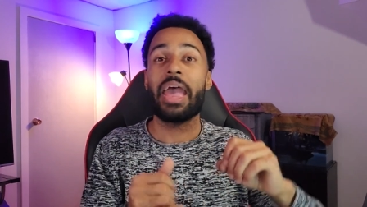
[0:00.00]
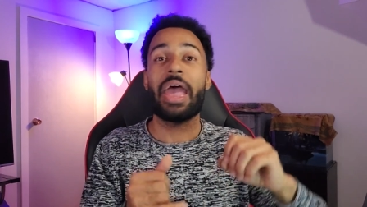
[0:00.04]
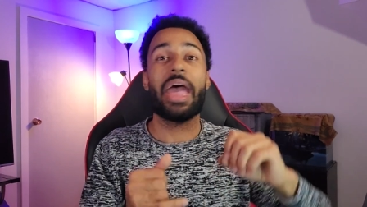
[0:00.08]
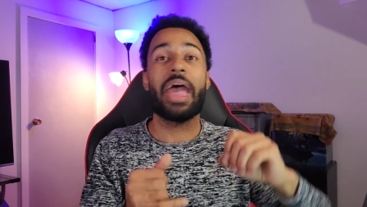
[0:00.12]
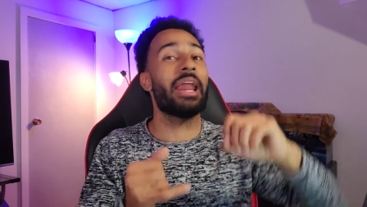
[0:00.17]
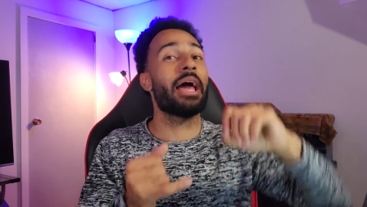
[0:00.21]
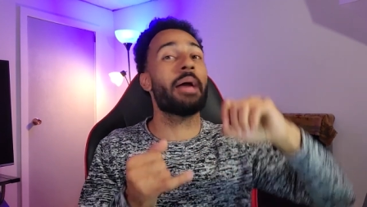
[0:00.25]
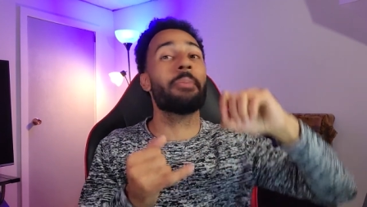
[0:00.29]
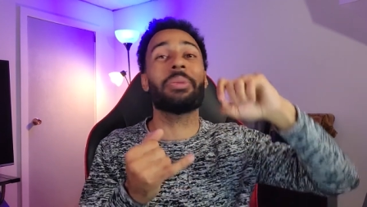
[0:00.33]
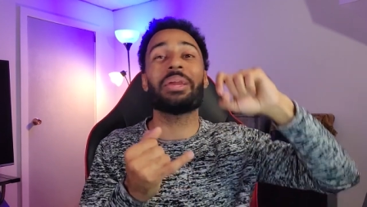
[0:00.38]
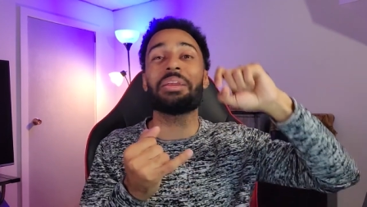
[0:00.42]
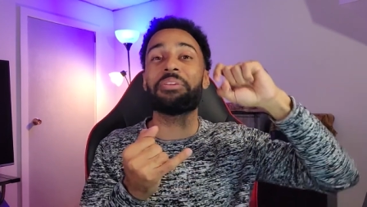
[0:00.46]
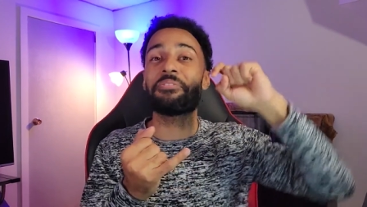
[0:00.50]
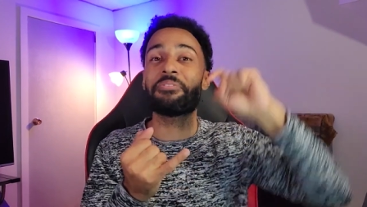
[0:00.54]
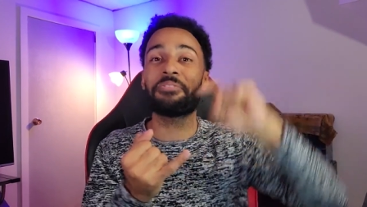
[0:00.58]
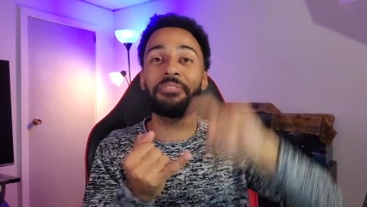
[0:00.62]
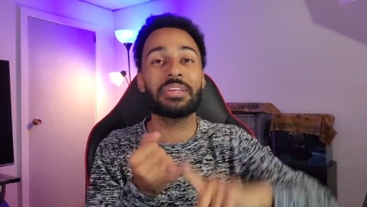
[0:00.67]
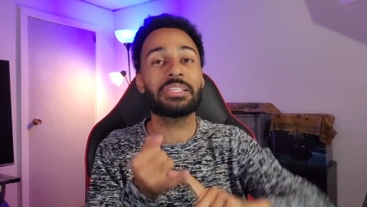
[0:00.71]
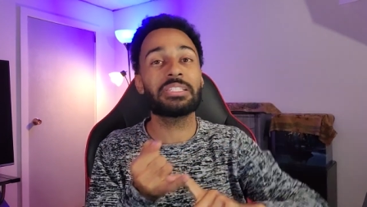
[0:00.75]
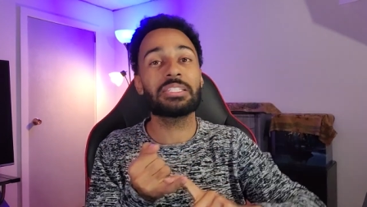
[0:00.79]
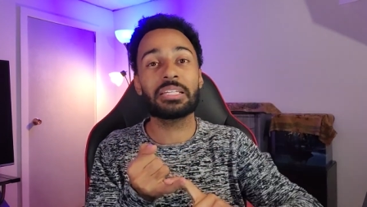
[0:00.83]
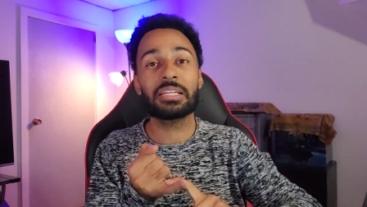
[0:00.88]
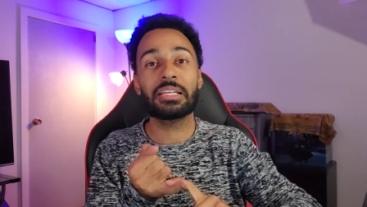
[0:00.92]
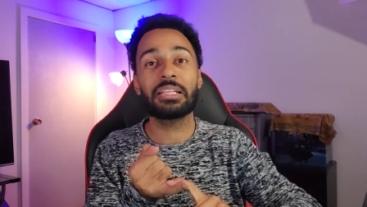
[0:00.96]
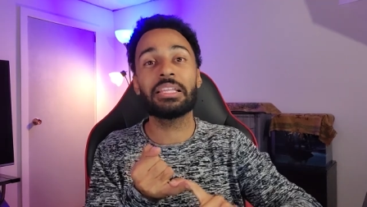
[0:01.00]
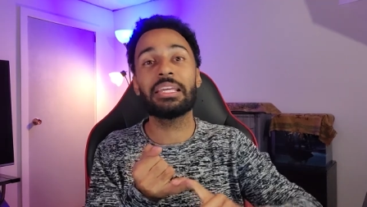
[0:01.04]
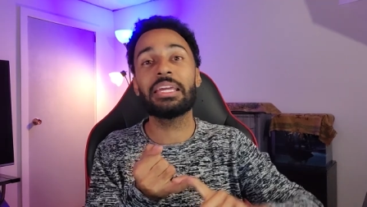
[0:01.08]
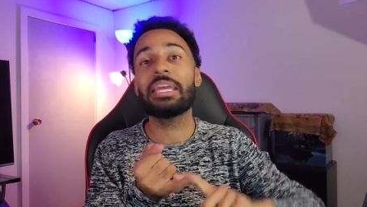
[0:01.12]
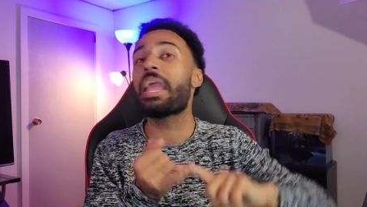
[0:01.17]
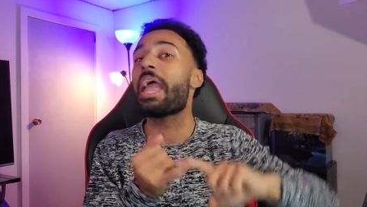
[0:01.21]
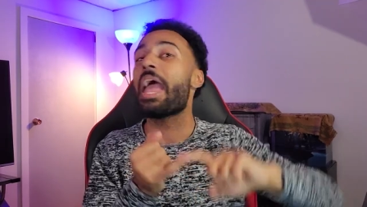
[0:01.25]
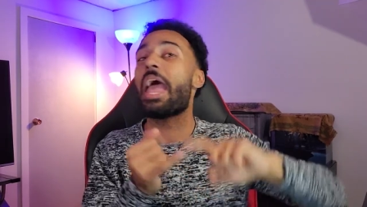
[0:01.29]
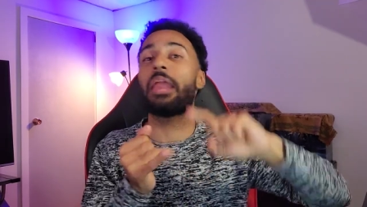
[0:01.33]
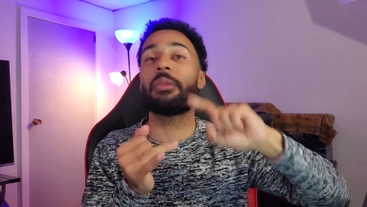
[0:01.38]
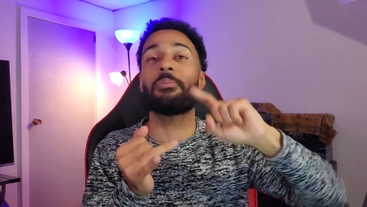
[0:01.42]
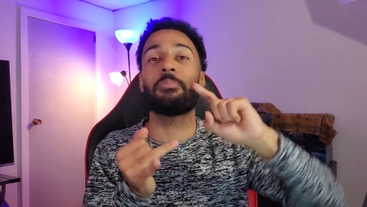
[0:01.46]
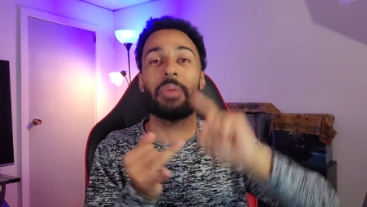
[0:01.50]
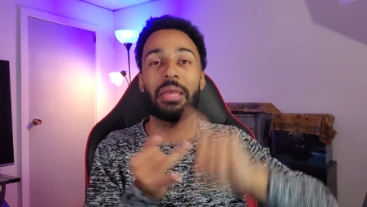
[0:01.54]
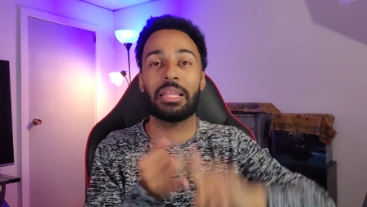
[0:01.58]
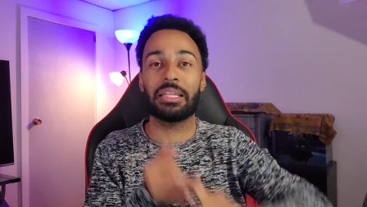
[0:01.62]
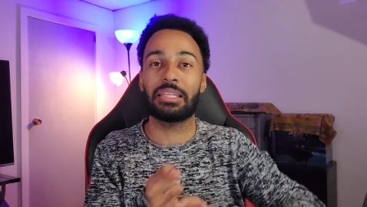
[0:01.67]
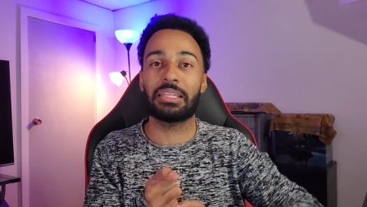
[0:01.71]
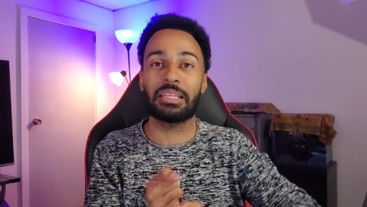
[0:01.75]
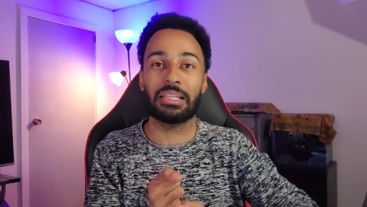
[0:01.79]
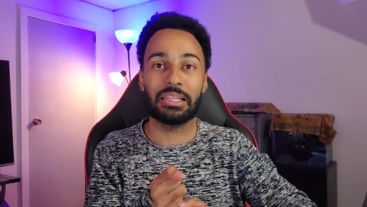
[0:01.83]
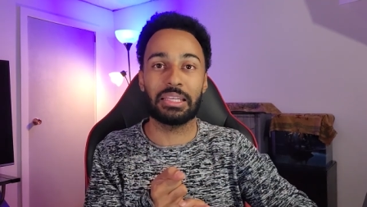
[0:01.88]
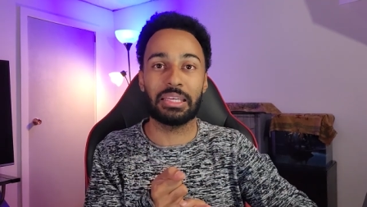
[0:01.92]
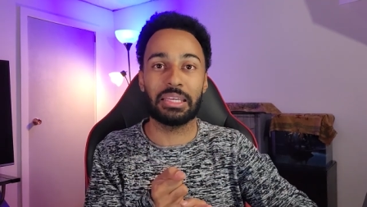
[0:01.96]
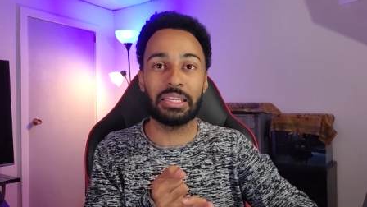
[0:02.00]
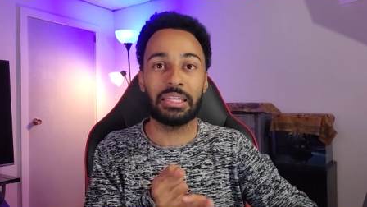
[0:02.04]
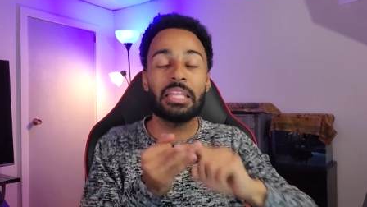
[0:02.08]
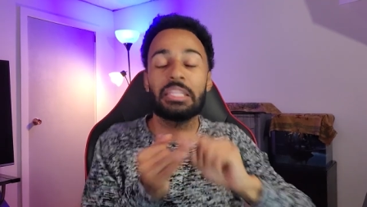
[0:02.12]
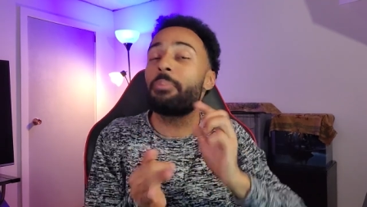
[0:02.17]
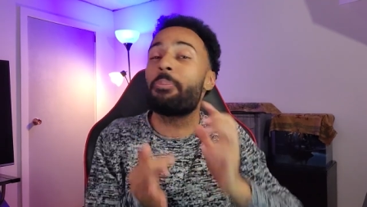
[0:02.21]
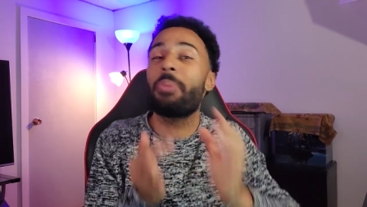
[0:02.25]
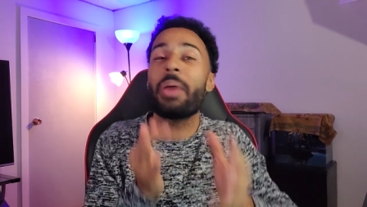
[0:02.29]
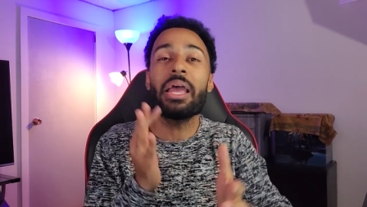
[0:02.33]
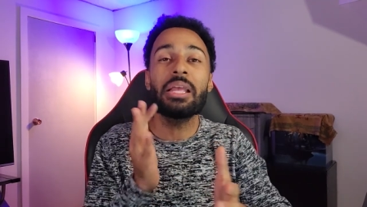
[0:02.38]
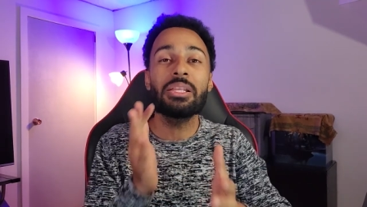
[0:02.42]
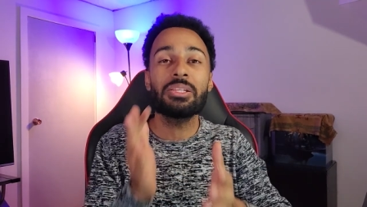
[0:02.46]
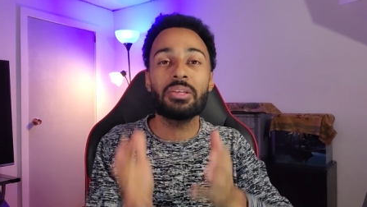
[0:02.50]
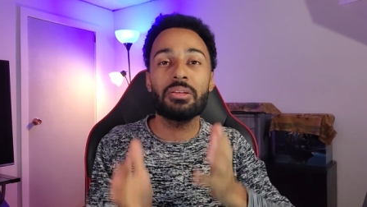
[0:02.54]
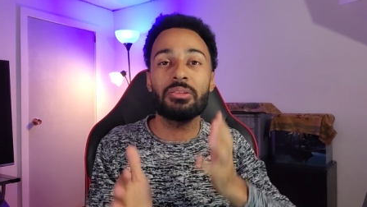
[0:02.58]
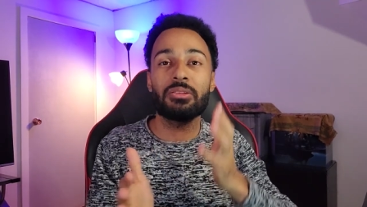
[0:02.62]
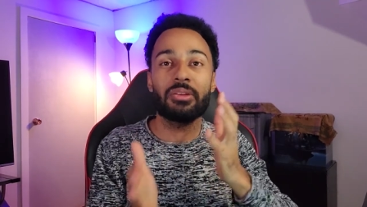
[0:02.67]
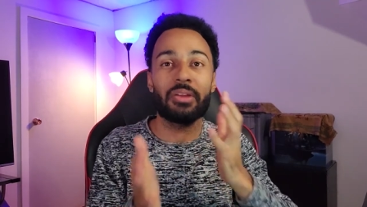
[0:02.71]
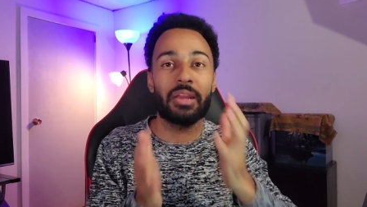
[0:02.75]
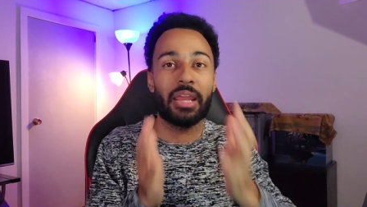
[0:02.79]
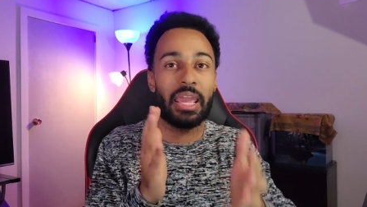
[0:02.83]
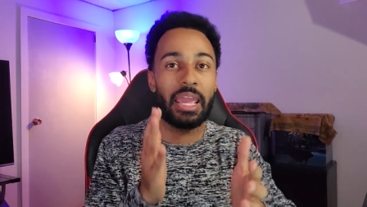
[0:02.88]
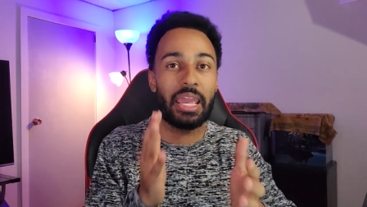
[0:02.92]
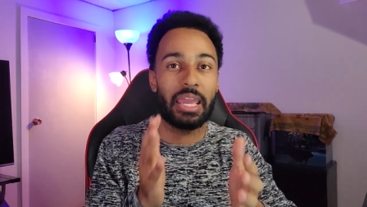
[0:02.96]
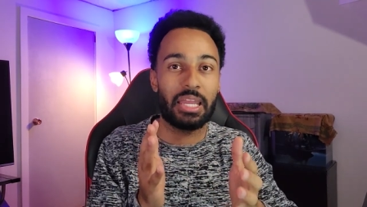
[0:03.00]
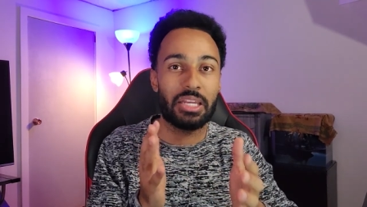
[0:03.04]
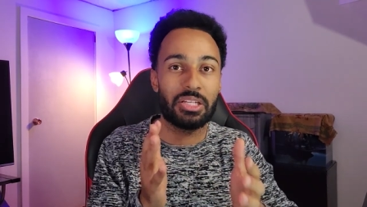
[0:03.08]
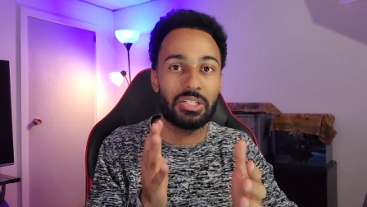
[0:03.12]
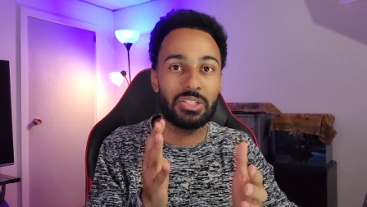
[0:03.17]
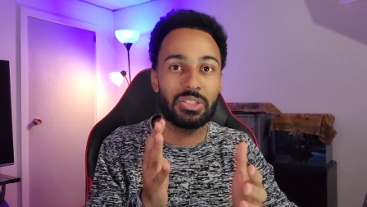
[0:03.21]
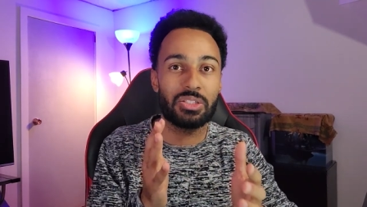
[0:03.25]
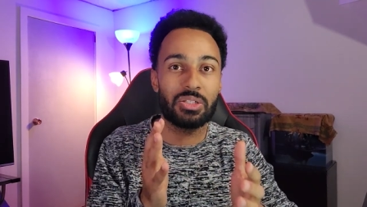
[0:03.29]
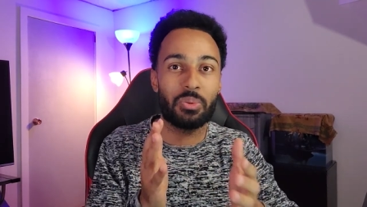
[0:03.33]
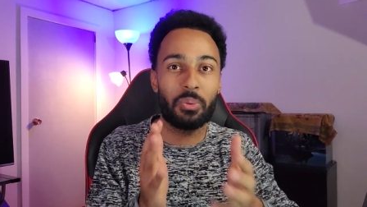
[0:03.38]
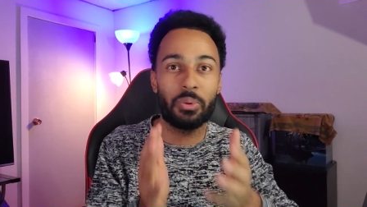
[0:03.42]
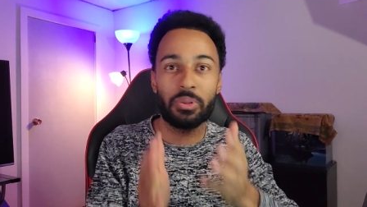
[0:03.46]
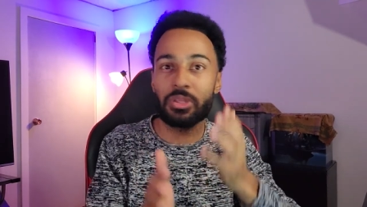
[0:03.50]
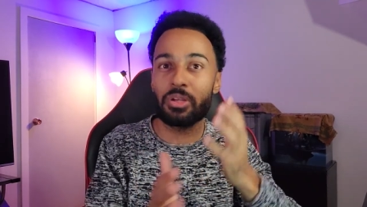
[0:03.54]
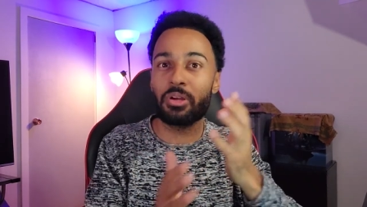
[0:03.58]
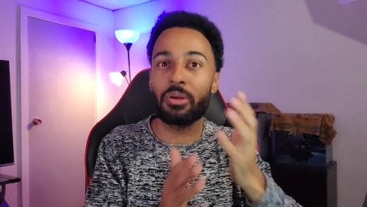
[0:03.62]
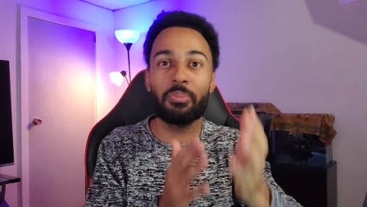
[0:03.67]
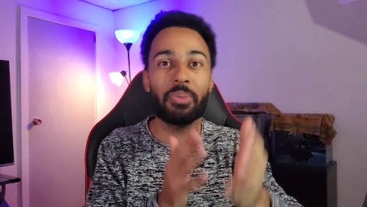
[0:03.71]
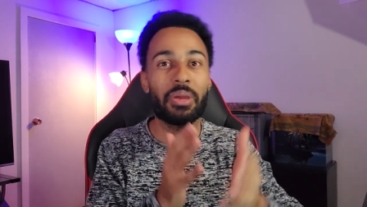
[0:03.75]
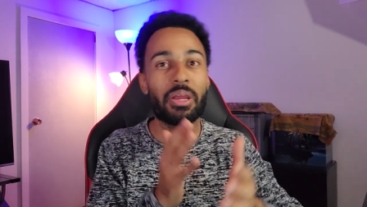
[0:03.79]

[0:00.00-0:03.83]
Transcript: And I mean physically and mentally. It depends on their age. When they're a